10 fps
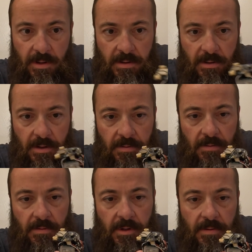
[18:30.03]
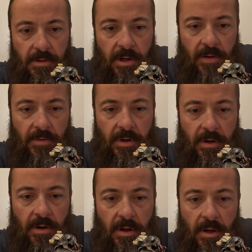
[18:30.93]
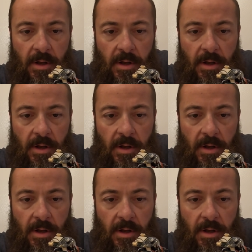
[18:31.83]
So that's what I have in here.